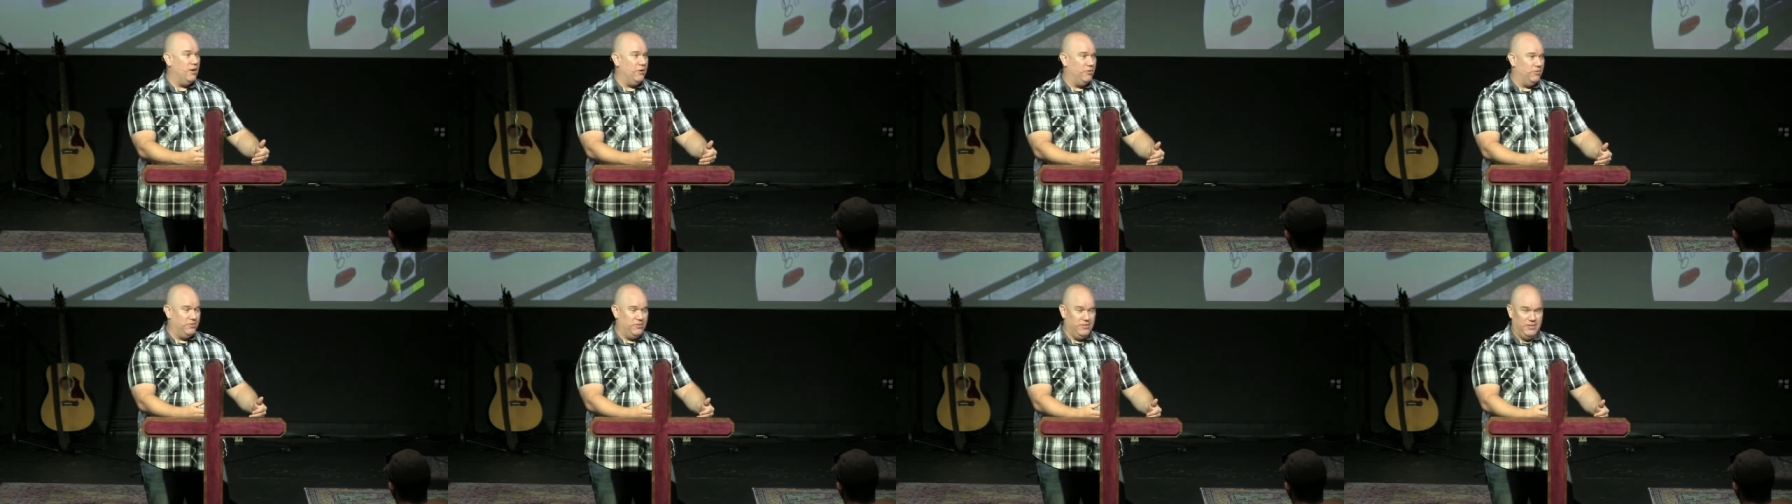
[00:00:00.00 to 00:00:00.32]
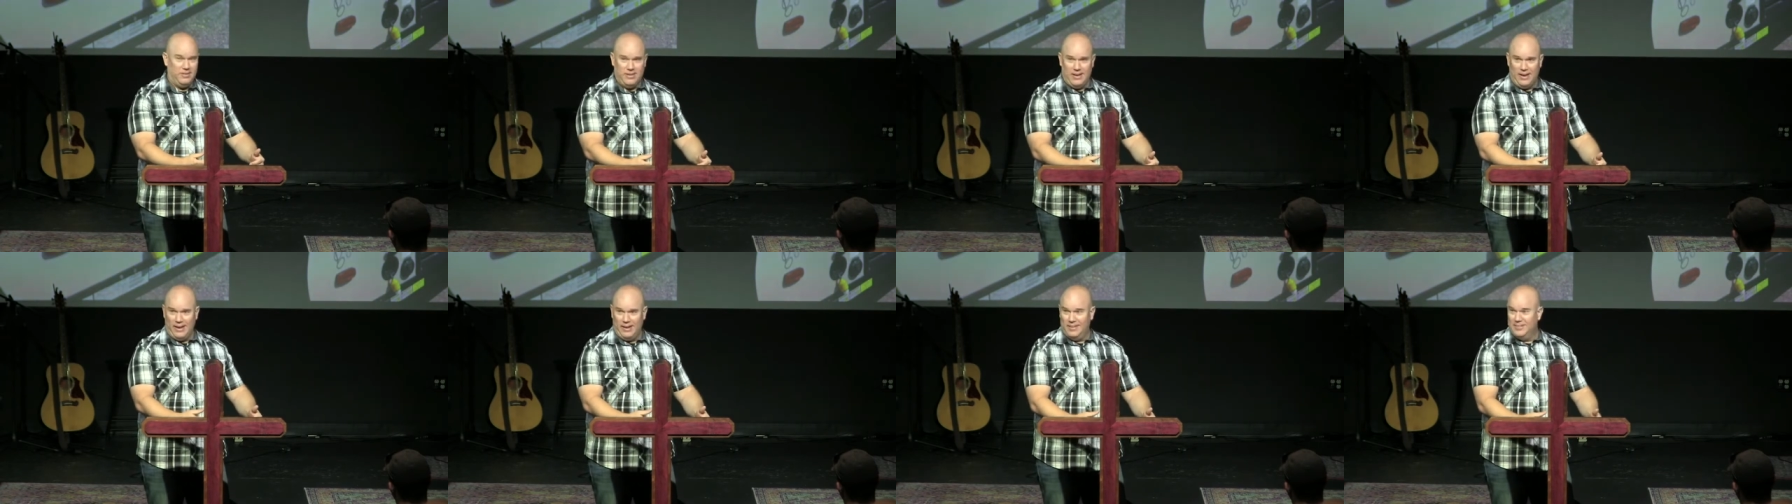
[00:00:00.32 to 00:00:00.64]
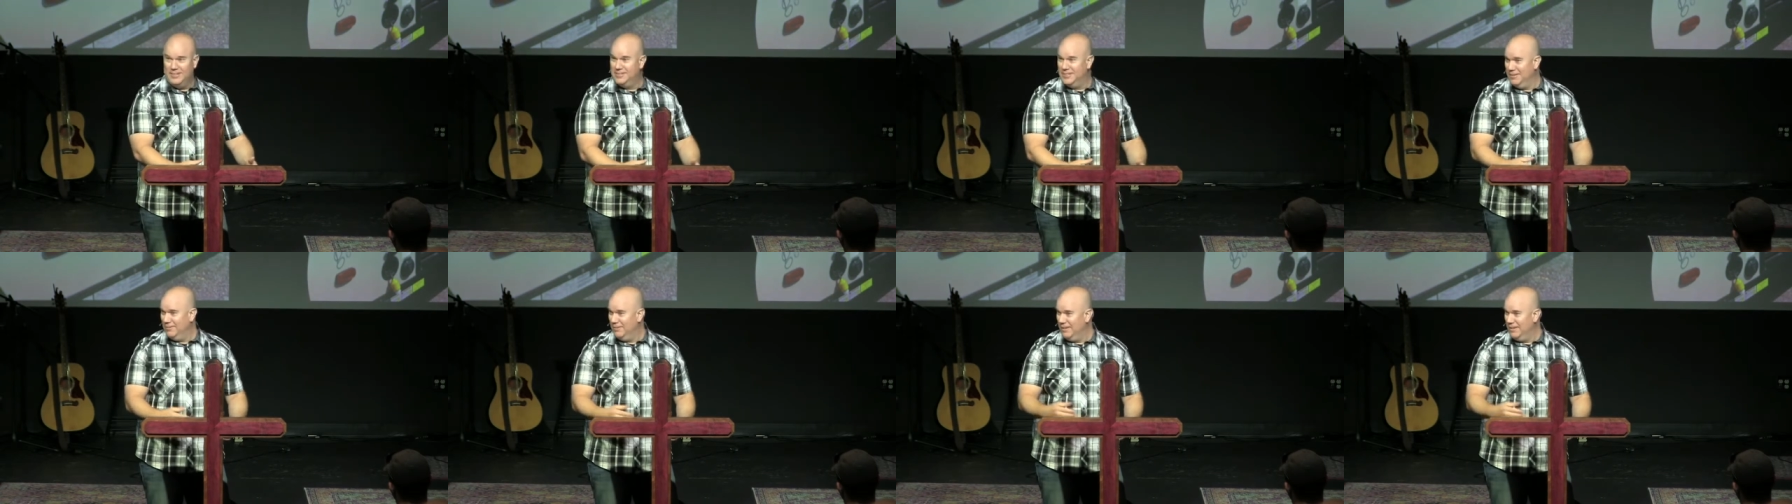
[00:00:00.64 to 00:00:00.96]
out today.
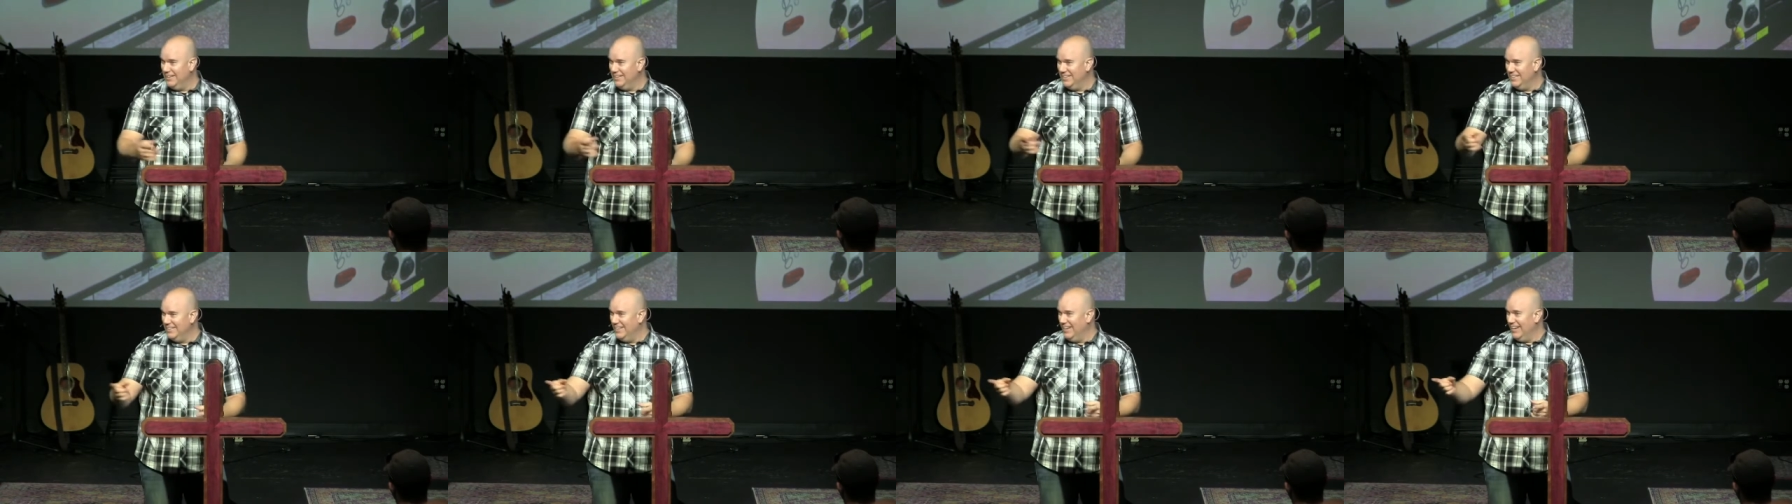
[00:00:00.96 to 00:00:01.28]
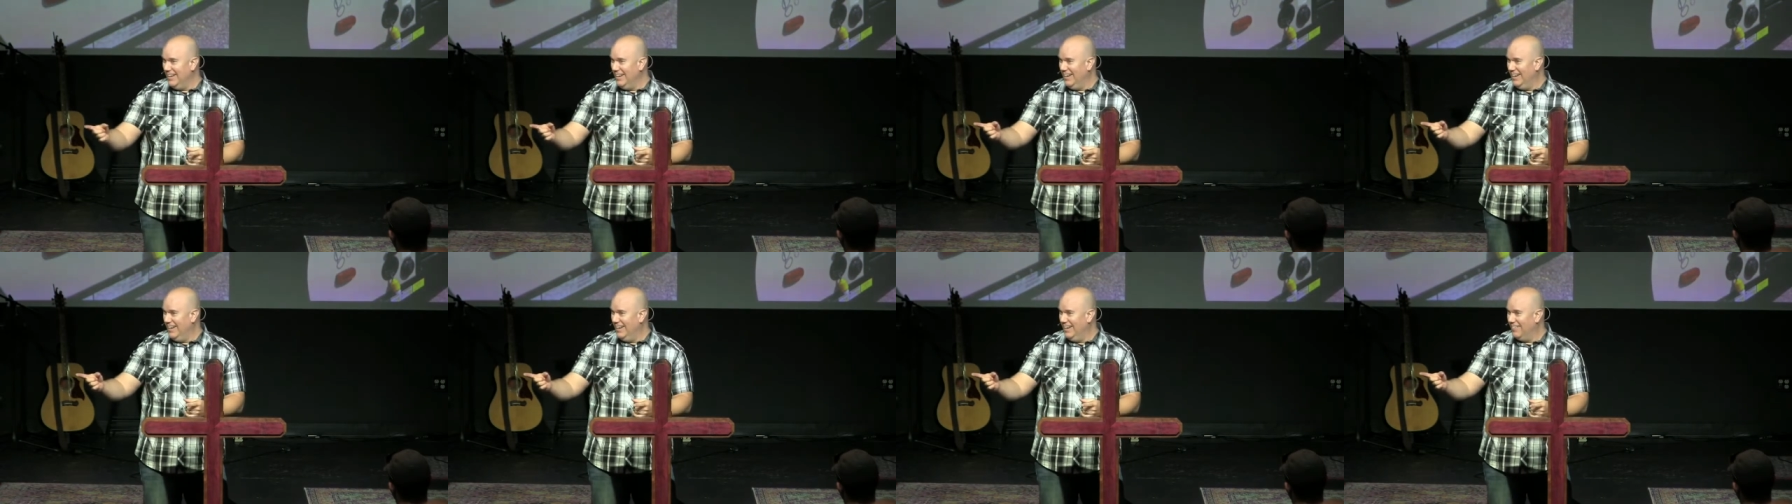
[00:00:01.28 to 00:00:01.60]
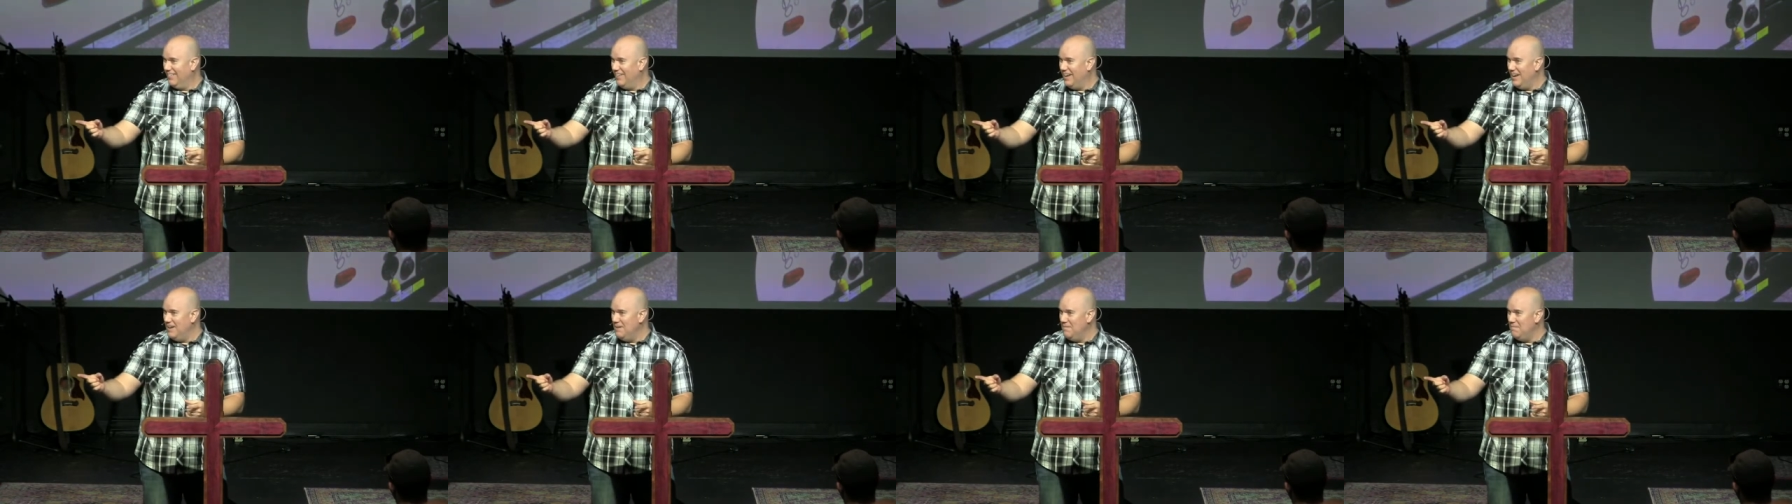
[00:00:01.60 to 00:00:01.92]
See what I did there?
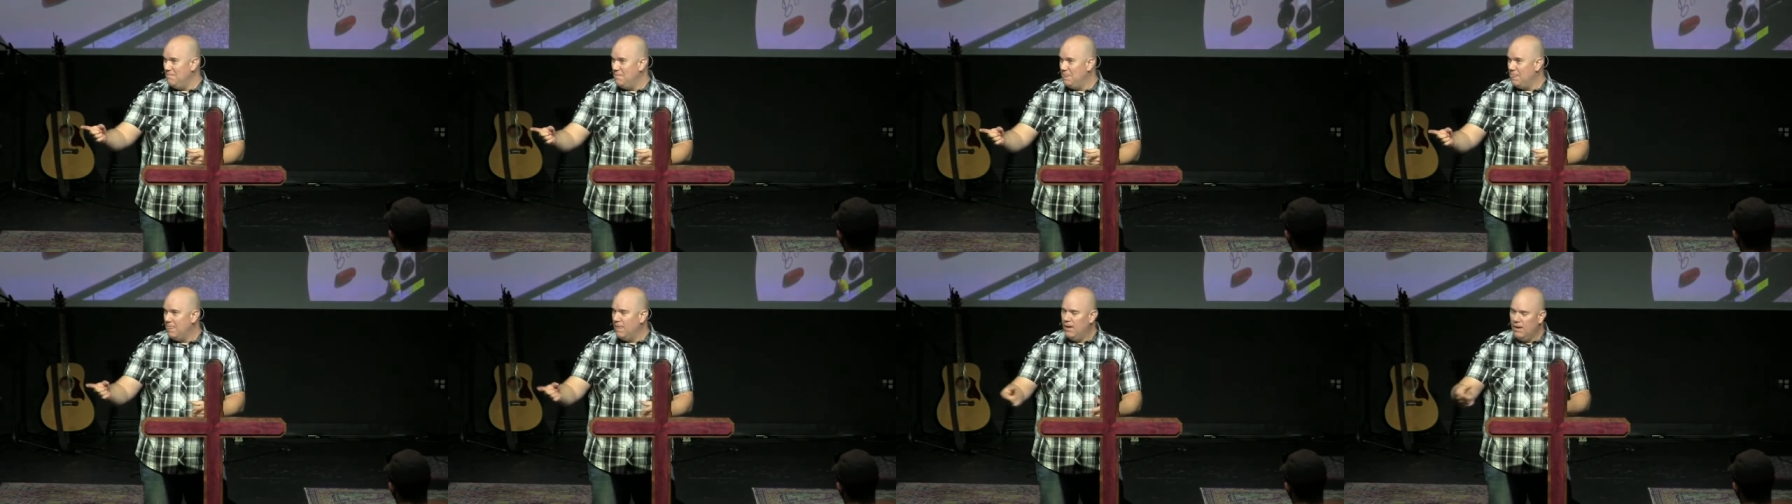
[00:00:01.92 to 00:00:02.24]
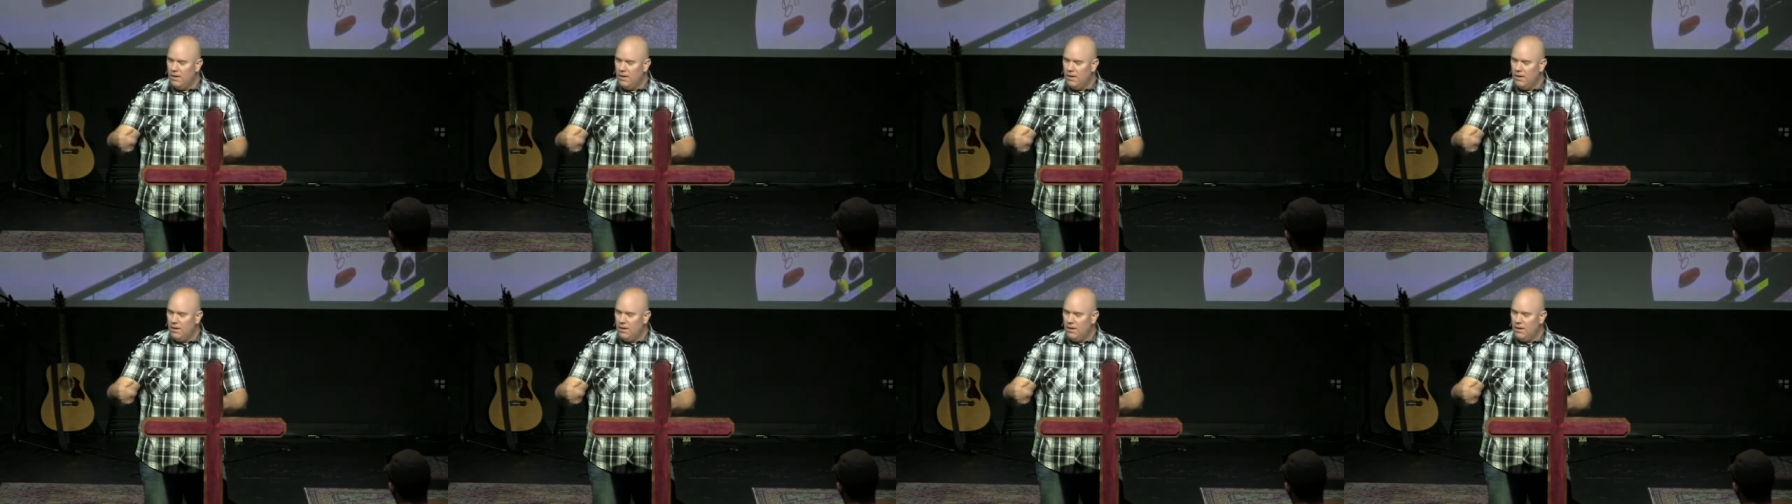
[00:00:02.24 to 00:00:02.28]
Right?